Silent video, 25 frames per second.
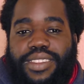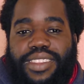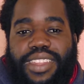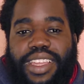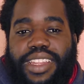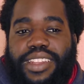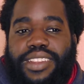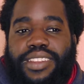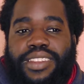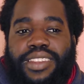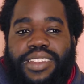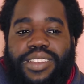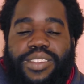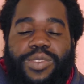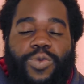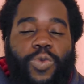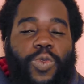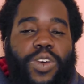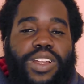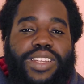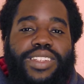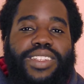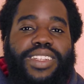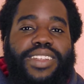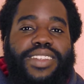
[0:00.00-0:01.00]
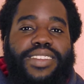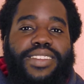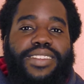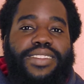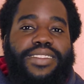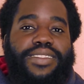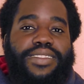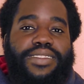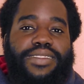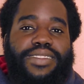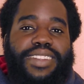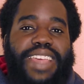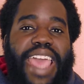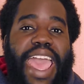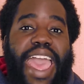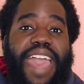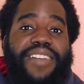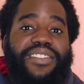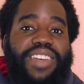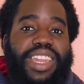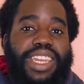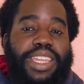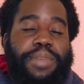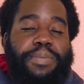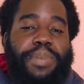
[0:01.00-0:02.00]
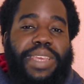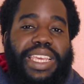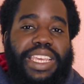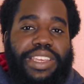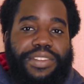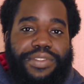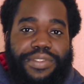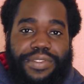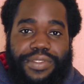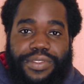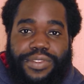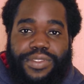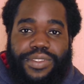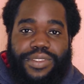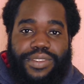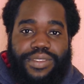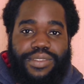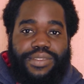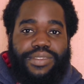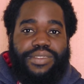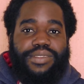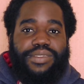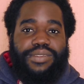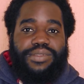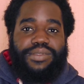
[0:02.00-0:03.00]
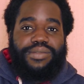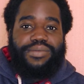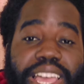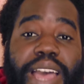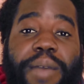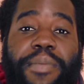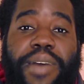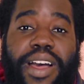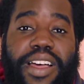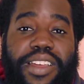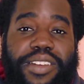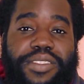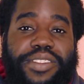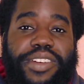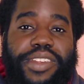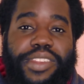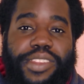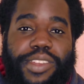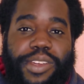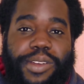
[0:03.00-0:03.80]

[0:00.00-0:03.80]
didn't want us to have any beef. I'm hungry